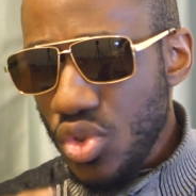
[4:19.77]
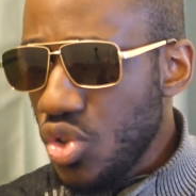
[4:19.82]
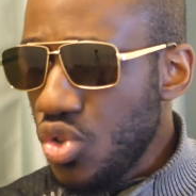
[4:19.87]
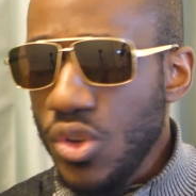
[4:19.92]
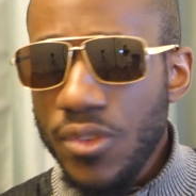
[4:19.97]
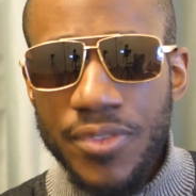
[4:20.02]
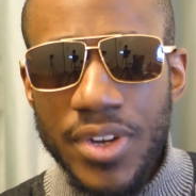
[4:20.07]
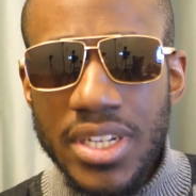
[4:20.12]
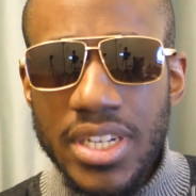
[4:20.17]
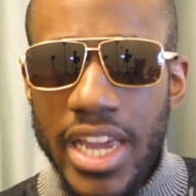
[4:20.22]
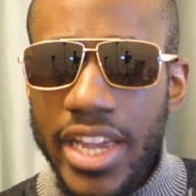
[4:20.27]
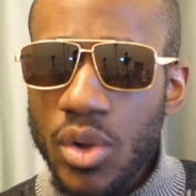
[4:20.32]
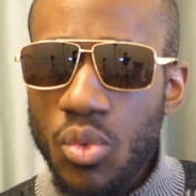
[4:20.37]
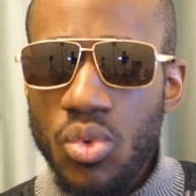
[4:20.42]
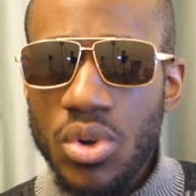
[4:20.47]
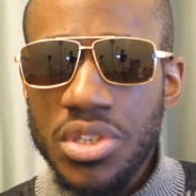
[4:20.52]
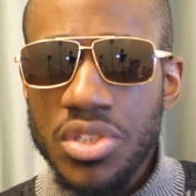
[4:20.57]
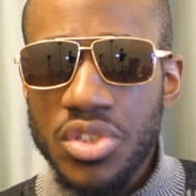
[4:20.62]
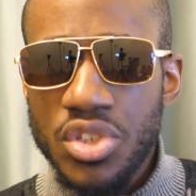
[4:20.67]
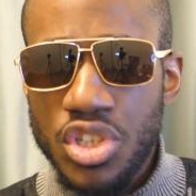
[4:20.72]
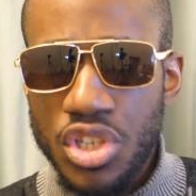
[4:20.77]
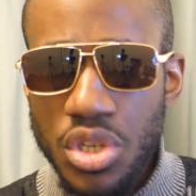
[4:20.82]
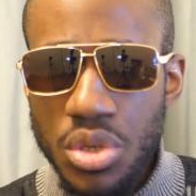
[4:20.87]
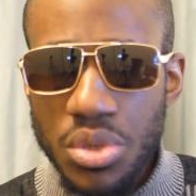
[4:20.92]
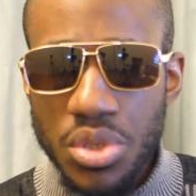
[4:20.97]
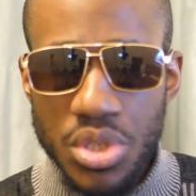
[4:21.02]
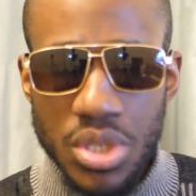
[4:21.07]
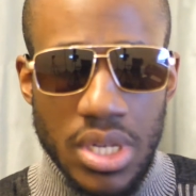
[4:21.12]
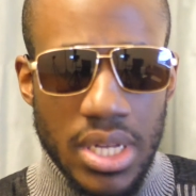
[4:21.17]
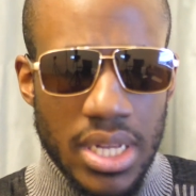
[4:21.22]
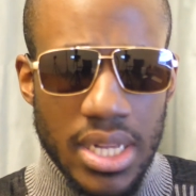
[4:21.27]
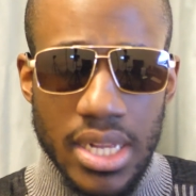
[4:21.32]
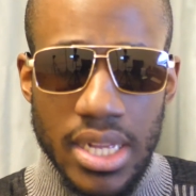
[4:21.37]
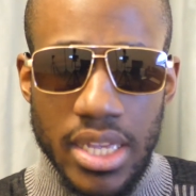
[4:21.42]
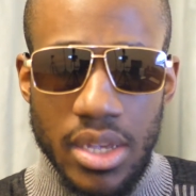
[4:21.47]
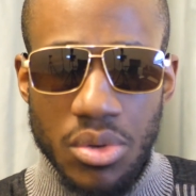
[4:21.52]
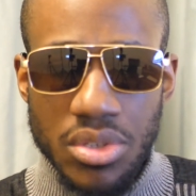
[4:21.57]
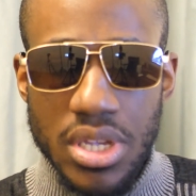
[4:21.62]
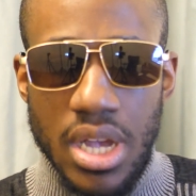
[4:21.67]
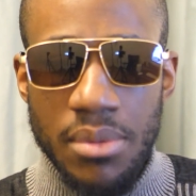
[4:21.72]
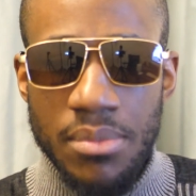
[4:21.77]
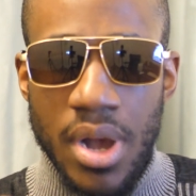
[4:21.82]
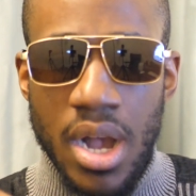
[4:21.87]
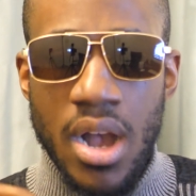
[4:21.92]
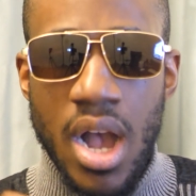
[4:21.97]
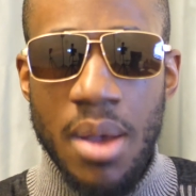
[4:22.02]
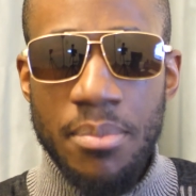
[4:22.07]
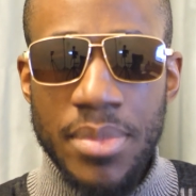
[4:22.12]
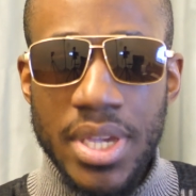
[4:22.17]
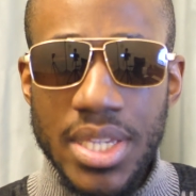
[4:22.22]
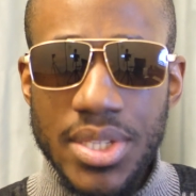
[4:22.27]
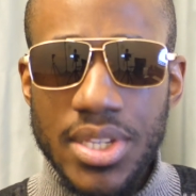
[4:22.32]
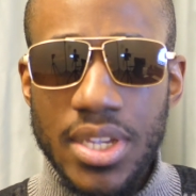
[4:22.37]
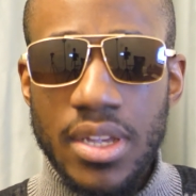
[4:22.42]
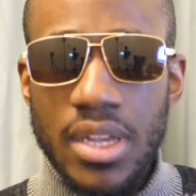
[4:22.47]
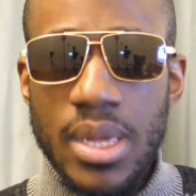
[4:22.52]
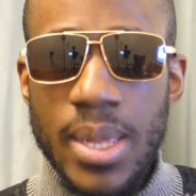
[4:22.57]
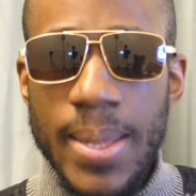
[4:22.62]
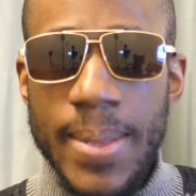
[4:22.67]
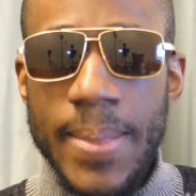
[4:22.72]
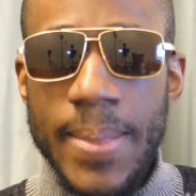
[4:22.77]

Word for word: So Van Dijk was huge. He was amazing.